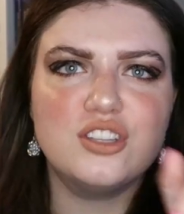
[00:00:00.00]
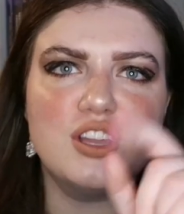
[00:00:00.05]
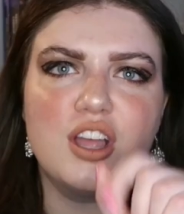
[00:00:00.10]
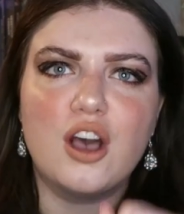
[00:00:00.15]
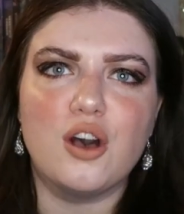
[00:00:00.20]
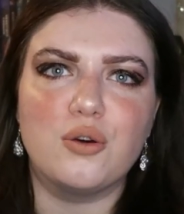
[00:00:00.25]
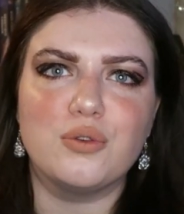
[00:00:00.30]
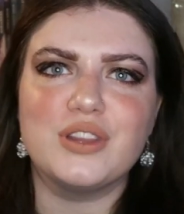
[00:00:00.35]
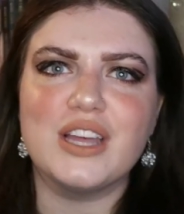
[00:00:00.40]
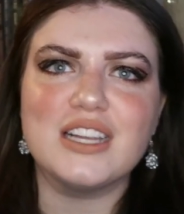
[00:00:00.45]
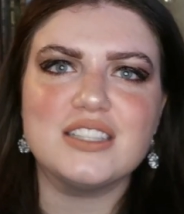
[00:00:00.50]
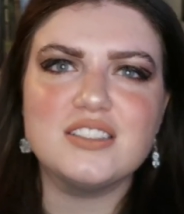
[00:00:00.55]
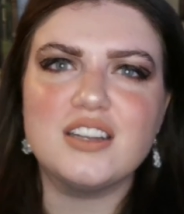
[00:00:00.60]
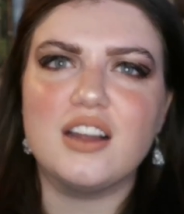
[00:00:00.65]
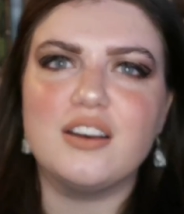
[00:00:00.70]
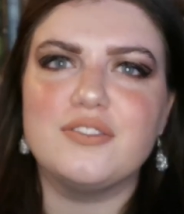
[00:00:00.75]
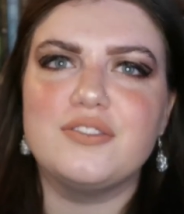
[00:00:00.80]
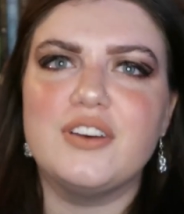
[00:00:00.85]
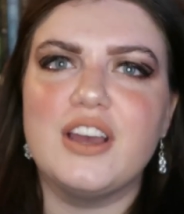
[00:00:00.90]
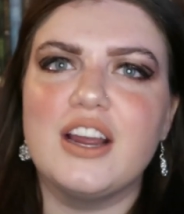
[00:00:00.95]
No, that's
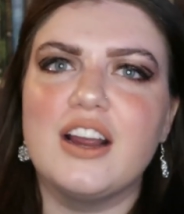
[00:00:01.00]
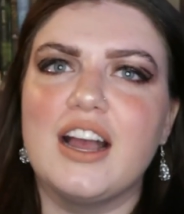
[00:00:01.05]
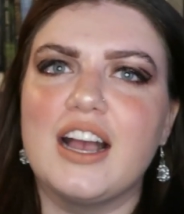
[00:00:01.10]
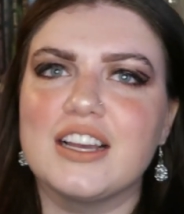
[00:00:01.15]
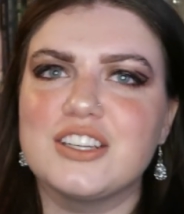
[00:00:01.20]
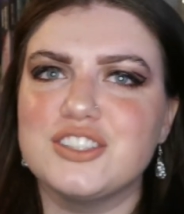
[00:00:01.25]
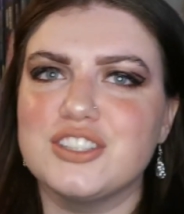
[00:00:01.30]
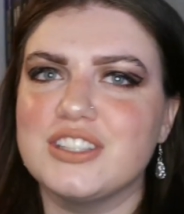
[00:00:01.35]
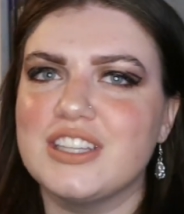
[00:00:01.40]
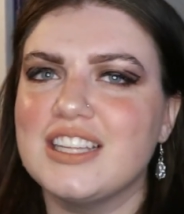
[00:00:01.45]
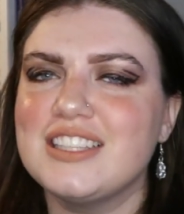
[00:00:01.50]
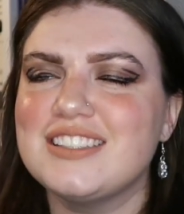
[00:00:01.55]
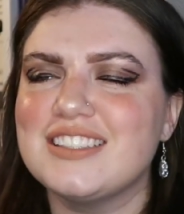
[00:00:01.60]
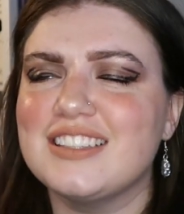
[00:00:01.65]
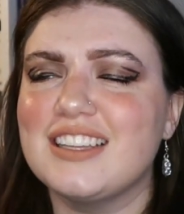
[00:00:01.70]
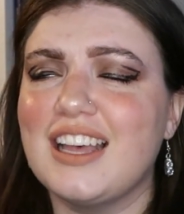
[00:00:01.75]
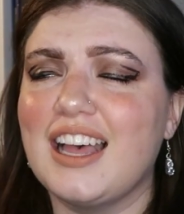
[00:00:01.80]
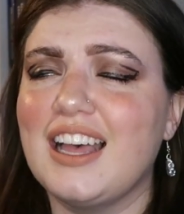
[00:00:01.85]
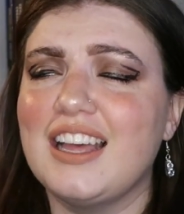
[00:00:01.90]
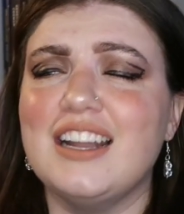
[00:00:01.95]
not fair, actually.
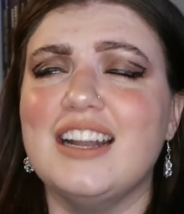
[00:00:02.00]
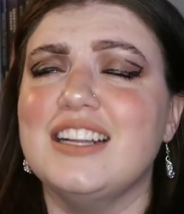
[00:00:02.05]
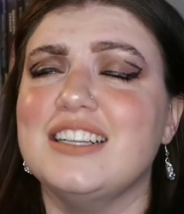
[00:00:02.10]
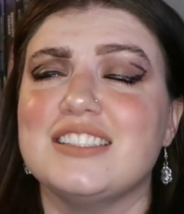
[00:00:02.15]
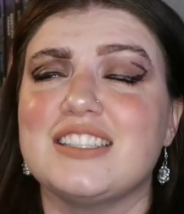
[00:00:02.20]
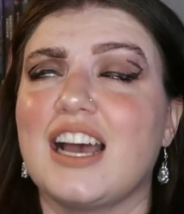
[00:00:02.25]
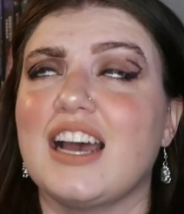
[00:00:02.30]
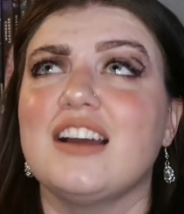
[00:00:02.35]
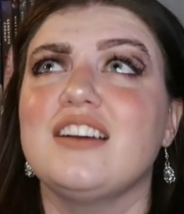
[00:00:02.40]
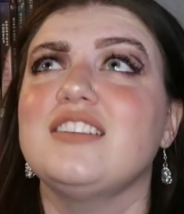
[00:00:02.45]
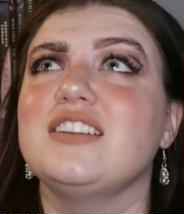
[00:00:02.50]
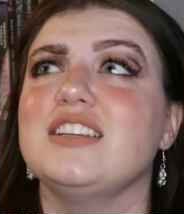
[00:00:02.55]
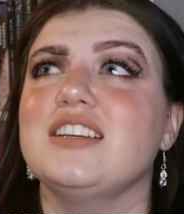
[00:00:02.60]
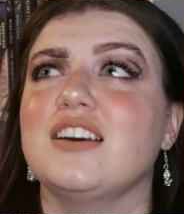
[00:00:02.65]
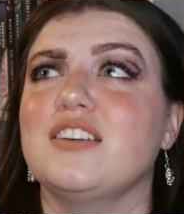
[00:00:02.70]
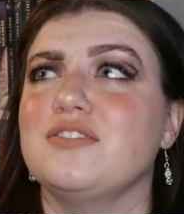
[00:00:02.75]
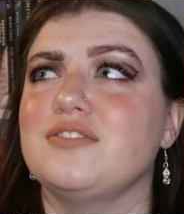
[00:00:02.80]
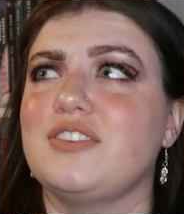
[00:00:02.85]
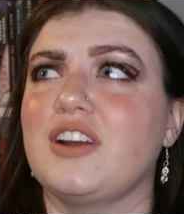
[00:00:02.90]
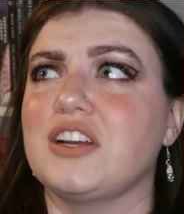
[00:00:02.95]
That's an
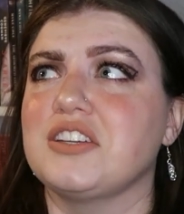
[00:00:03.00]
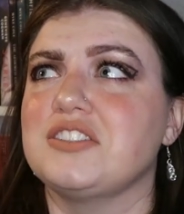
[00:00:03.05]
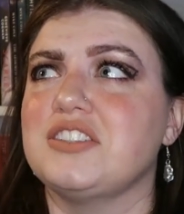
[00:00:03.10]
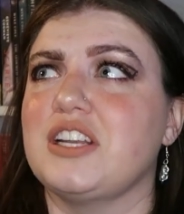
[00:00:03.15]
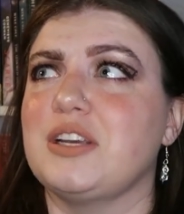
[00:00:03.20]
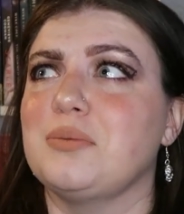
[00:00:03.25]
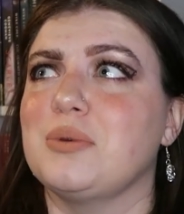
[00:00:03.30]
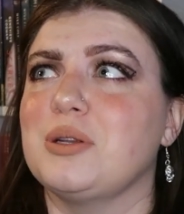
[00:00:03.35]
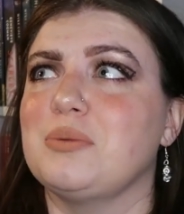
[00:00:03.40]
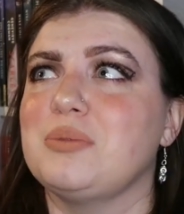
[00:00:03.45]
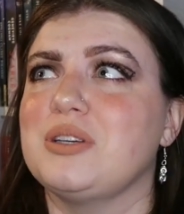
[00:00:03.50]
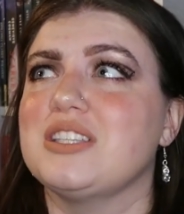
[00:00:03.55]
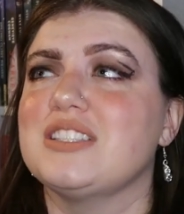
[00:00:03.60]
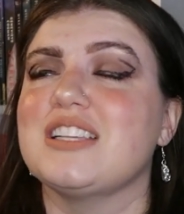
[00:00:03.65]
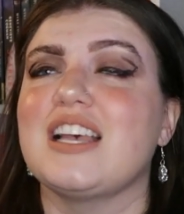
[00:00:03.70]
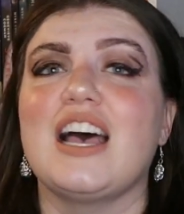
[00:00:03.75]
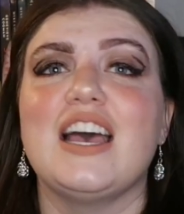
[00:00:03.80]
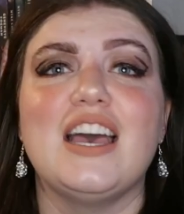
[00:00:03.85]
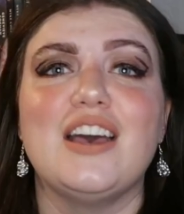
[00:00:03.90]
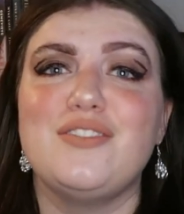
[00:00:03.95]
entirely unfair statement
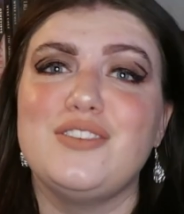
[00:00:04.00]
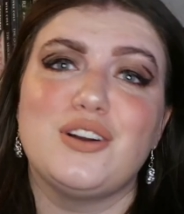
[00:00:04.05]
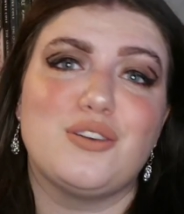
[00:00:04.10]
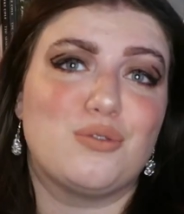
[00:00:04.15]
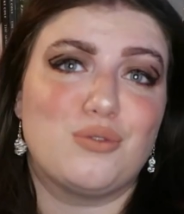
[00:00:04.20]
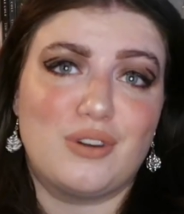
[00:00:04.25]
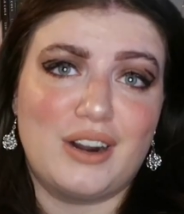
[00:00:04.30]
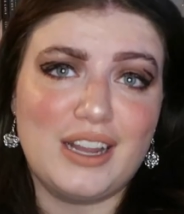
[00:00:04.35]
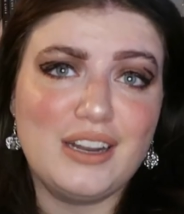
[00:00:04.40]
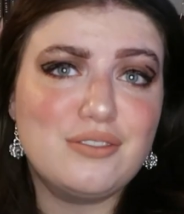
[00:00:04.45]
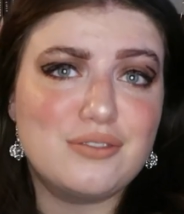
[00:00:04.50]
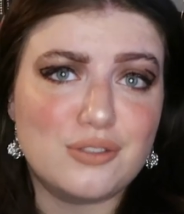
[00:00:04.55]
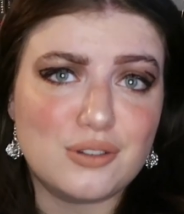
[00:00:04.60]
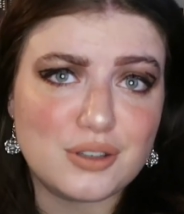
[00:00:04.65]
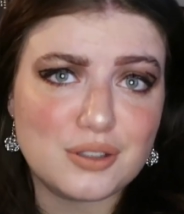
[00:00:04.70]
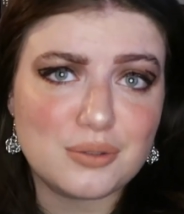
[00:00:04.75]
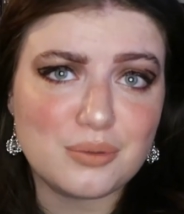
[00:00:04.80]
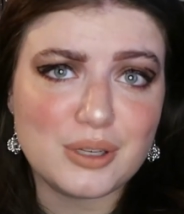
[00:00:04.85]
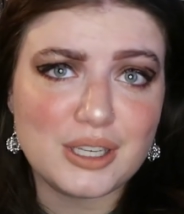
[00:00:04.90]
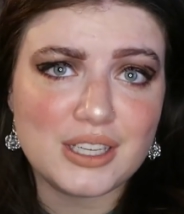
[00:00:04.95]
because I have not read
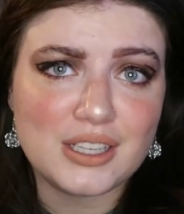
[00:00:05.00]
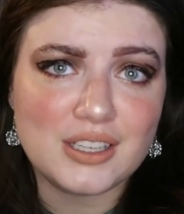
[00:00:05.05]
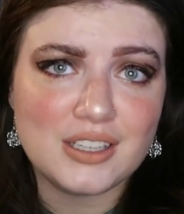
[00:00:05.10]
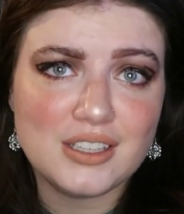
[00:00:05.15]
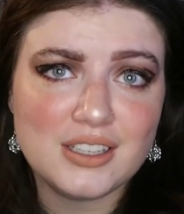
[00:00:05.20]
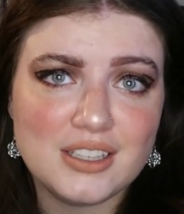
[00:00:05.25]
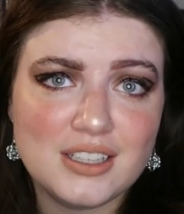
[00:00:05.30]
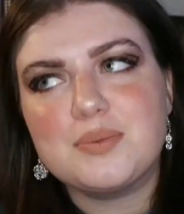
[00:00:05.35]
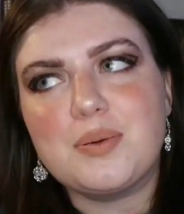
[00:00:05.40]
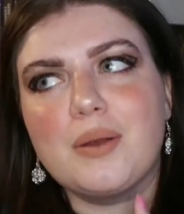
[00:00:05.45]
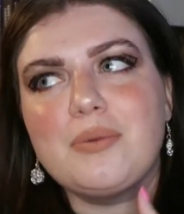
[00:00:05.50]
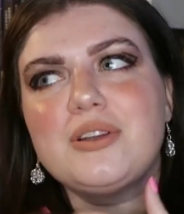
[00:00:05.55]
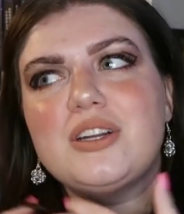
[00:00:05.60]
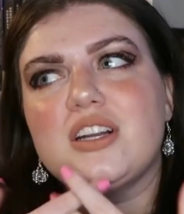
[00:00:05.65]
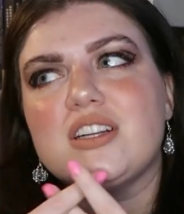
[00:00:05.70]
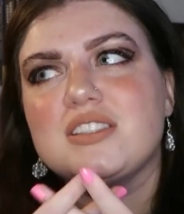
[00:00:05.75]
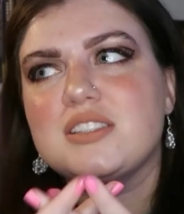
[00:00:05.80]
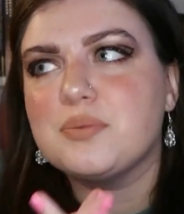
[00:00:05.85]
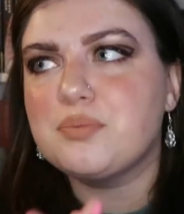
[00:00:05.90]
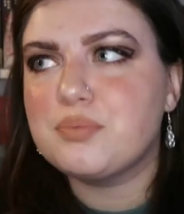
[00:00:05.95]
fourth wing. That's probably
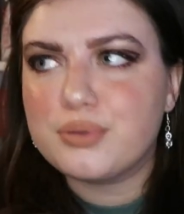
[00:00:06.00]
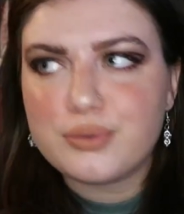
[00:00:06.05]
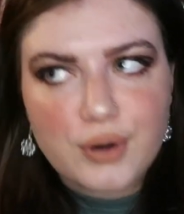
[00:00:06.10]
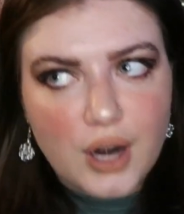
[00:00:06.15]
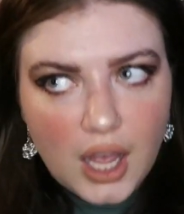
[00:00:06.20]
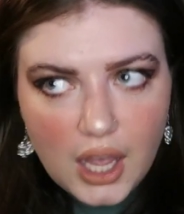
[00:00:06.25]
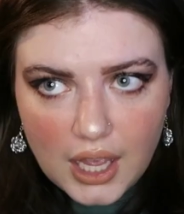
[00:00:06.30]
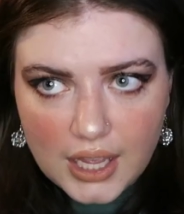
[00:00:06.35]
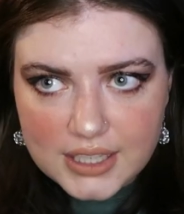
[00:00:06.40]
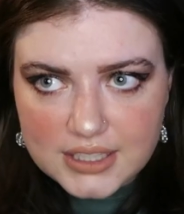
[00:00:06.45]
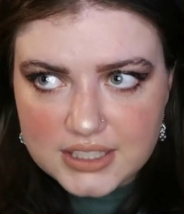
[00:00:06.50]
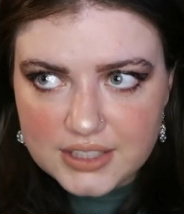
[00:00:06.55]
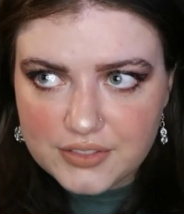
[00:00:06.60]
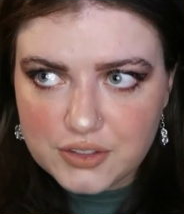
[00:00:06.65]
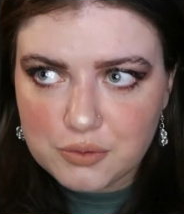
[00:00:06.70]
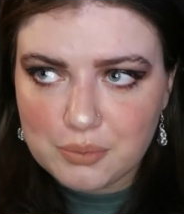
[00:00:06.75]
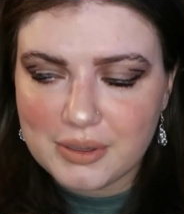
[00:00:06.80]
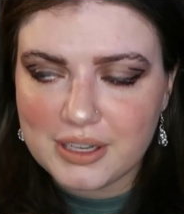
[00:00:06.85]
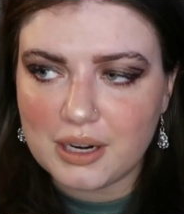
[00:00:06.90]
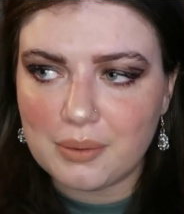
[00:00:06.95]
not a surprise
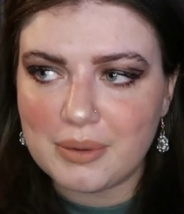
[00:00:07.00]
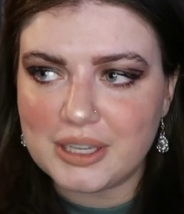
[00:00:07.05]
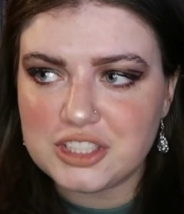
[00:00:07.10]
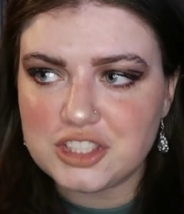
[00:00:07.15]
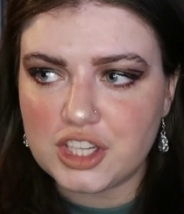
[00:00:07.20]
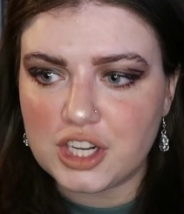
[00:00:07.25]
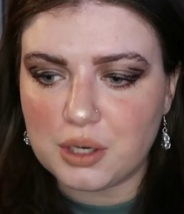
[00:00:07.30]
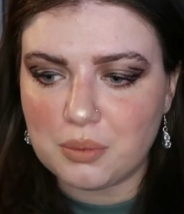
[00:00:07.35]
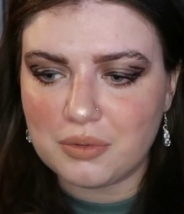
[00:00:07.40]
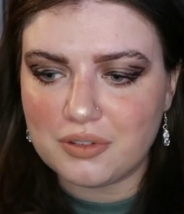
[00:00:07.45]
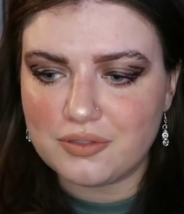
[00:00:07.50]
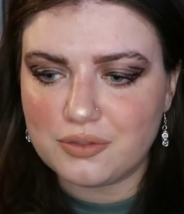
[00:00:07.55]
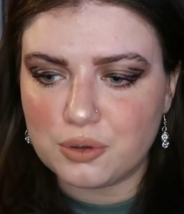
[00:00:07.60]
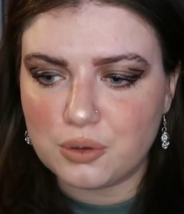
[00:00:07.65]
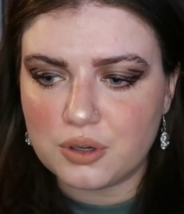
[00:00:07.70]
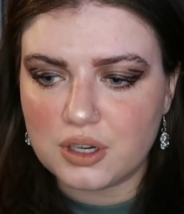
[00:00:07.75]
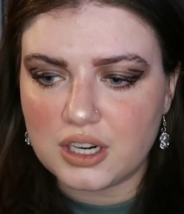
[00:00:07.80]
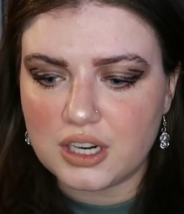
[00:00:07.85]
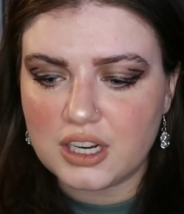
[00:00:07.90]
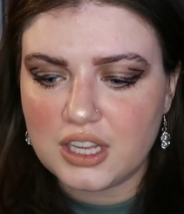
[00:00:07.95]
if you've been on my channel
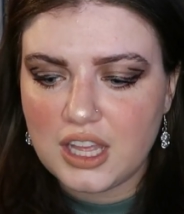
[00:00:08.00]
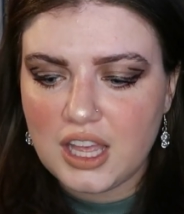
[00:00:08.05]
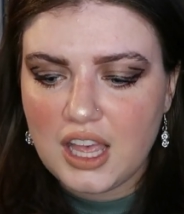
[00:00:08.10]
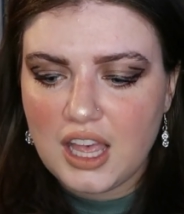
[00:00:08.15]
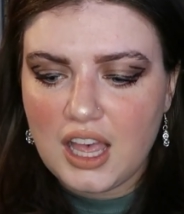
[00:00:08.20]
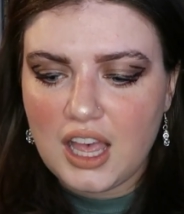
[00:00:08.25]
before.